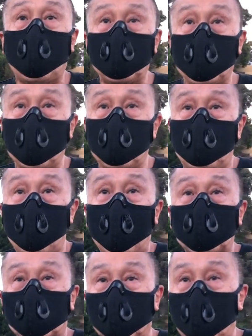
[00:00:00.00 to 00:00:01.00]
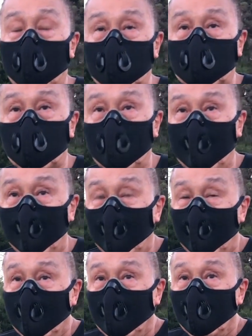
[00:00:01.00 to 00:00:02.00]
other martial arts
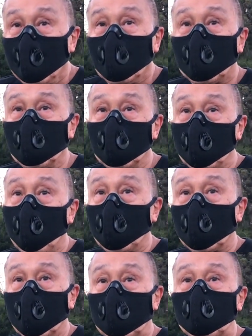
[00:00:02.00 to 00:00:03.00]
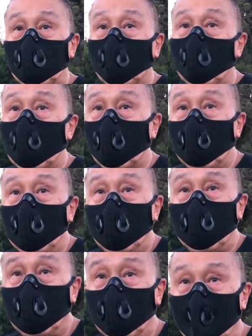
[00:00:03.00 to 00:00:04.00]
do not employ.
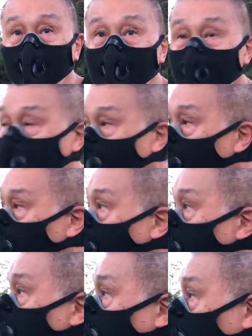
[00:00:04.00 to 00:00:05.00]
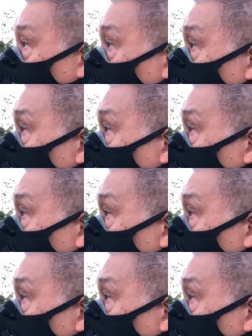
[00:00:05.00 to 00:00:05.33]
They just keep